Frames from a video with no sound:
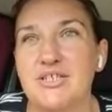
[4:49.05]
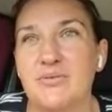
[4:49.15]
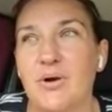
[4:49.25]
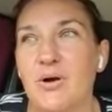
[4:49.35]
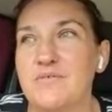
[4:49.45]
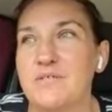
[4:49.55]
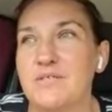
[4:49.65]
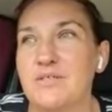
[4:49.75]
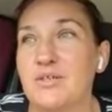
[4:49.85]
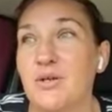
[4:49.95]
You are
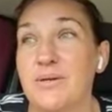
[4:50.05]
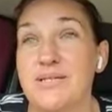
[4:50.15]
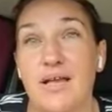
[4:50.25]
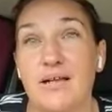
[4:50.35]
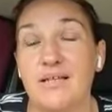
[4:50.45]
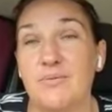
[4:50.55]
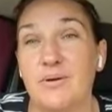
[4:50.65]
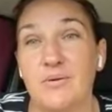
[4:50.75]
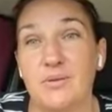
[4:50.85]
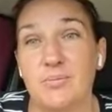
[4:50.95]
often, you know exactly
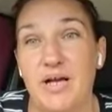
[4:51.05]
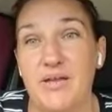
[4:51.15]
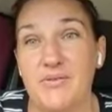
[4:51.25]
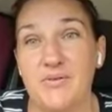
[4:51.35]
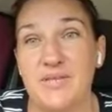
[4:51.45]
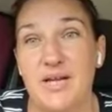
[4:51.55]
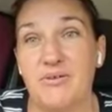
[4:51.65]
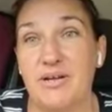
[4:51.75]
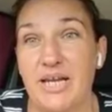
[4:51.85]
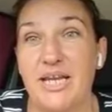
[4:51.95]
where all the bathrooms
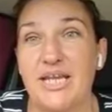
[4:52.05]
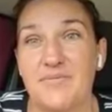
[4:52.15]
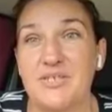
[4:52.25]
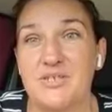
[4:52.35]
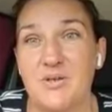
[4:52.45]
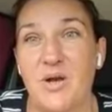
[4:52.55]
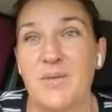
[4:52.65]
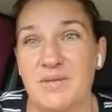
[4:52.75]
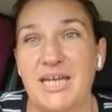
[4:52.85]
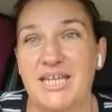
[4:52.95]
are at any given
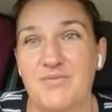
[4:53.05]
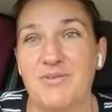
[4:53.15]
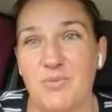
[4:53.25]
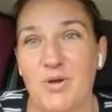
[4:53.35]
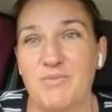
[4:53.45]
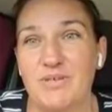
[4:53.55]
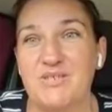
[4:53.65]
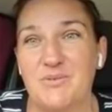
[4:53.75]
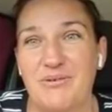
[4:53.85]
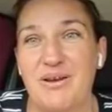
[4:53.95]
time, in any given
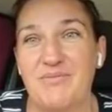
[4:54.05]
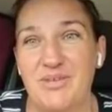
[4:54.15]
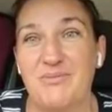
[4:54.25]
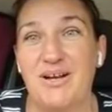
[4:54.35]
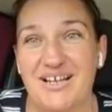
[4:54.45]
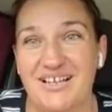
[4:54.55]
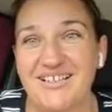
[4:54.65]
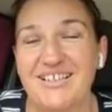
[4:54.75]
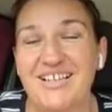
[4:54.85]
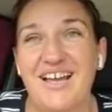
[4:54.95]
moment, wherever you are,
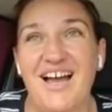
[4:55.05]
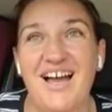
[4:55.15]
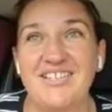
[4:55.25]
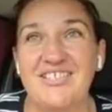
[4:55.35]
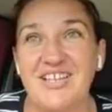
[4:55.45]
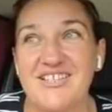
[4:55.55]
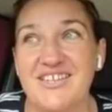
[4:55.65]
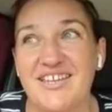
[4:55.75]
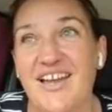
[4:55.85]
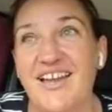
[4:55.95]
just
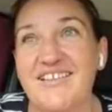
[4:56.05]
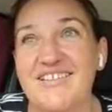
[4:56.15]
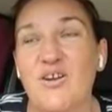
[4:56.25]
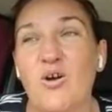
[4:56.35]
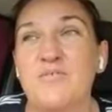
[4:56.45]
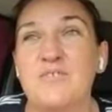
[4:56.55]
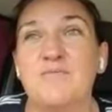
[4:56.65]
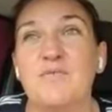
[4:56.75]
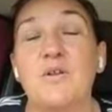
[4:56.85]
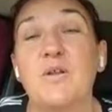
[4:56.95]
in case. And
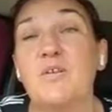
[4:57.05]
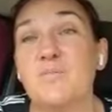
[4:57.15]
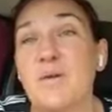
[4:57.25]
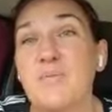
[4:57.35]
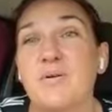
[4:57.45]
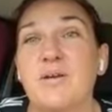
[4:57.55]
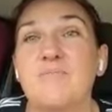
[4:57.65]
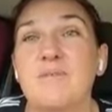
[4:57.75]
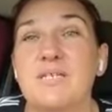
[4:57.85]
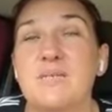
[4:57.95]
often for a lot of people, it
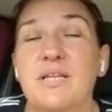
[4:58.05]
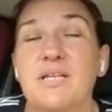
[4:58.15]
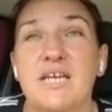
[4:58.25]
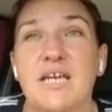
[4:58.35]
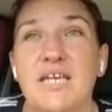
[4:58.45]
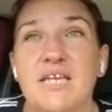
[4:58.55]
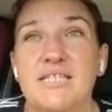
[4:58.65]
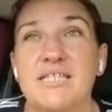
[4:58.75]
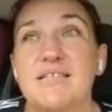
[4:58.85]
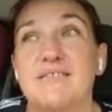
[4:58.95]
can be debilitating in
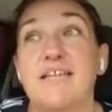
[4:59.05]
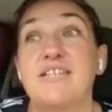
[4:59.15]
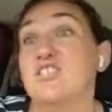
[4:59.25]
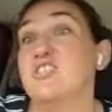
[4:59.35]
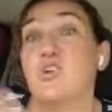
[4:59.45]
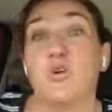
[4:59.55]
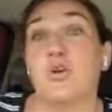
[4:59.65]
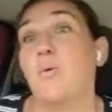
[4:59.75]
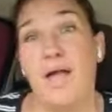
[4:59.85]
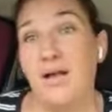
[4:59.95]
the sense that they just don't
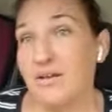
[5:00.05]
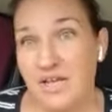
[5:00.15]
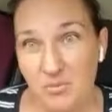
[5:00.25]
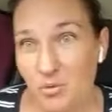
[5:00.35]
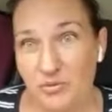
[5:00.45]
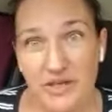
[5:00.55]
go out anymore.